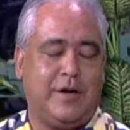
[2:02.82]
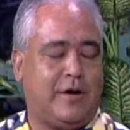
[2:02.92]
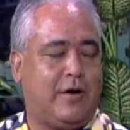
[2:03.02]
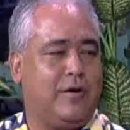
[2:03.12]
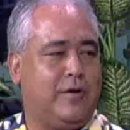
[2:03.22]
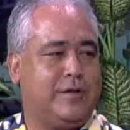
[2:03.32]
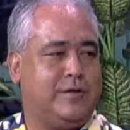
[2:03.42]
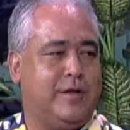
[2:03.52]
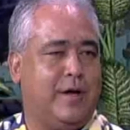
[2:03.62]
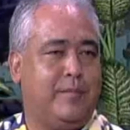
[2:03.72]
our aloha to
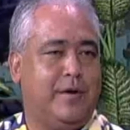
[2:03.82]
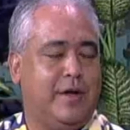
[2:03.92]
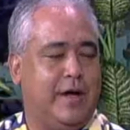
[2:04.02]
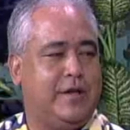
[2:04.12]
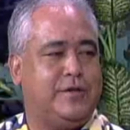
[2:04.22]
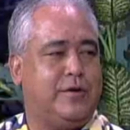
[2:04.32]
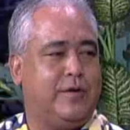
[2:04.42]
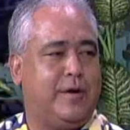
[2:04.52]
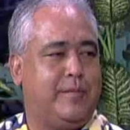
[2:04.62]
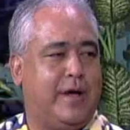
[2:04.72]
them and show
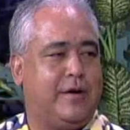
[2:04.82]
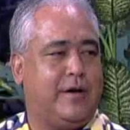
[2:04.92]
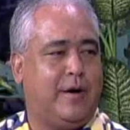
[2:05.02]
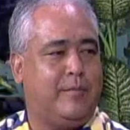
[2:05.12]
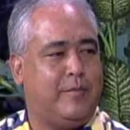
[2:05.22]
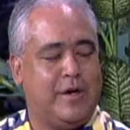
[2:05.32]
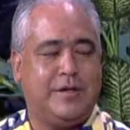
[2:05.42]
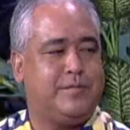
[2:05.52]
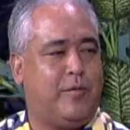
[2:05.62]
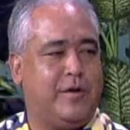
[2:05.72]
them that um,
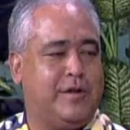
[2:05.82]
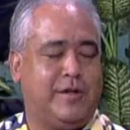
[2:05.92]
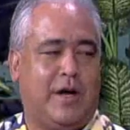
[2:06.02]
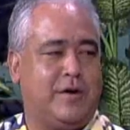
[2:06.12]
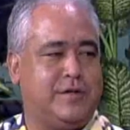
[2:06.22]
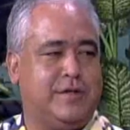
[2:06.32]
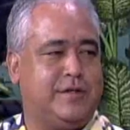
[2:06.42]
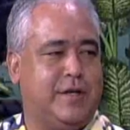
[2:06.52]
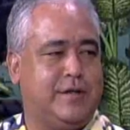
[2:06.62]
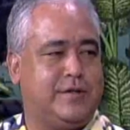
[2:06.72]
it's more than dollars and
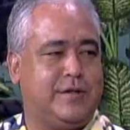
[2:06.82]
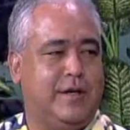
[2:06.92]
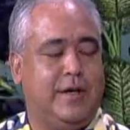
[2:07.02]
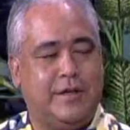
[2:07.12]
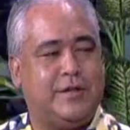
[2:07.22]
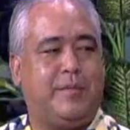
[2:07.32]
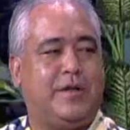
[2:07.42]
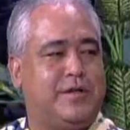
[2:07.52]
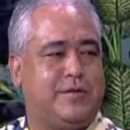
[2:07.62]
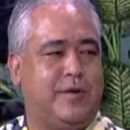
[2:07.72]
cents. It's
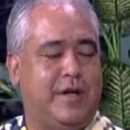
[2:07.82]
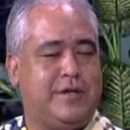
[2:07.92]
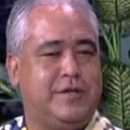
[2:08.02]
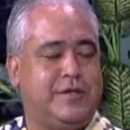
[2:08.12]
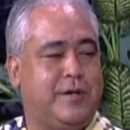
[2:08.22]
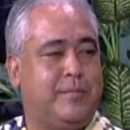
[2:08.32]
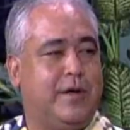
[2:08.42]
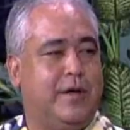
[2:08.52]
about this relationship.